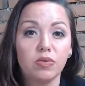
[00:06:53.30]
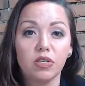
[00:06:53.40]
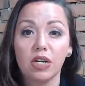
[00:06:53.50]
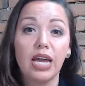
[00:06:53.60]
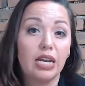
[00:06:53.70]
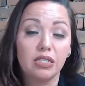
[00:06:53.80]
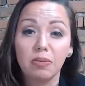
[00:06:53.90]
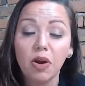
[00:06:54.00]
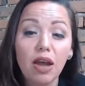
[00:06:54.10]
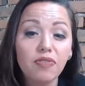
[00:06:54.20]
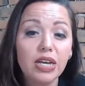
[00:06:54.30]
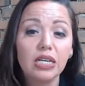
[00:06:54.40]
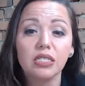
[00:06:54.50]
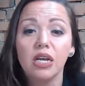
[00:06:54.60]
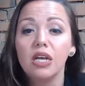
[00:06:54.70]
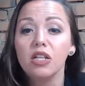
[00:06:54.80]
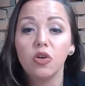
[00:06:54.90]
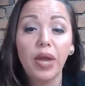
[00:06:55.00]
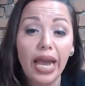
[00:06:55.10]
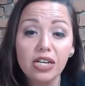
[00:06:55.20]
again, demographics,
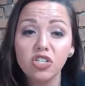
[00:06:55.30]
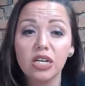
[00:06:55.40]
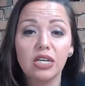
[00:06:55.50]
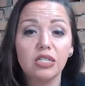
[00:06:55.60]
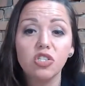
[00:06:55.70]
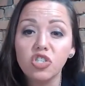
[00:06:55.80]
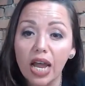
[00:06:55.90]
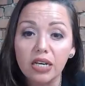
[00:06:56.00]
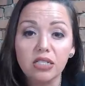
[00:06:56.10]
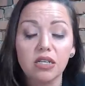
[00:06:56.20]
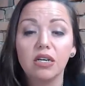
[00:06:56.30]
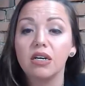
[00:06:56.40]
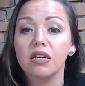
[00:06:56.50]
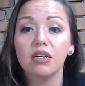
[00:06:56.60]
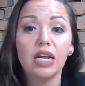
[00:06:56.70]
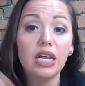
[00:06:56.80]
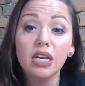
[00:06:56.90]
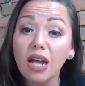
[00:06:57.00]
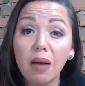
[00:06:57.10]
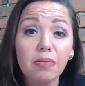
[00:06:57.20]
location, gender,
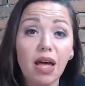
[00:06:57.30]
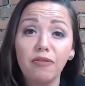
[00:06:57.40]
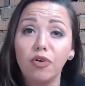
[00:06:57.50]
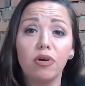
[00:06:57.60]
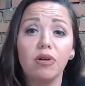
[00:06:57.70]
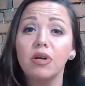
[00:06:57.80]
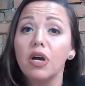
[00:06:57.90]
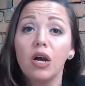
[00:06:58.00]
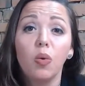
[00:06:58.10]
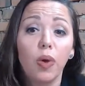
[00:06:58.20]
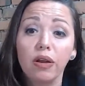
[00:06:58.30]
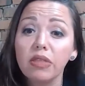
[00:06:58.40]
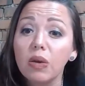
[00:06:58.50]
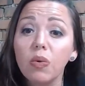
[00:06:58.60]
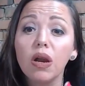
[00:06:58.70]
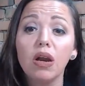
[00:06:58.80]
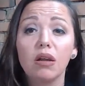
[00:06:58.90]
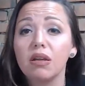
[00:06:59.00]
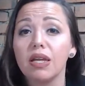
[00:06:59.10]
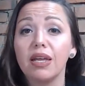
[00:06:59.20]
income level, where they
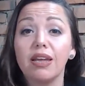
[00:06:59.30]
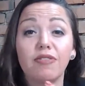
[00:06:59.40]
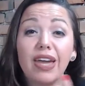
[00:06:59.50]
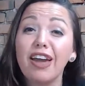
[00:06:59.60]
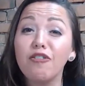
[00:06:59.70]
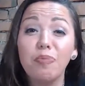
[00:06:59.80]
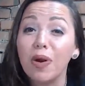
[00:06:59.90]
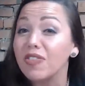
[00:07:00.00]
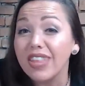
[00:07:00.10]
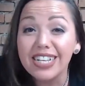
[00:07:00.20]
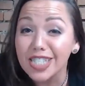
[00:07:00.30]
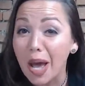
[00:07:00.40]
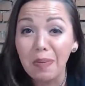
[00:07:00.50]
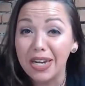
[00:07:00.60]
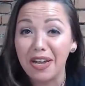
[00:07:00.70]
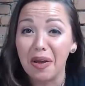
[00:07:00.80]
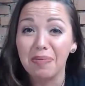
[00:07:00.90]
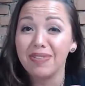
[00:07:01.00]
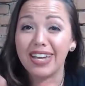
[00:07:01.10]
work, if they have birthdays coming up, like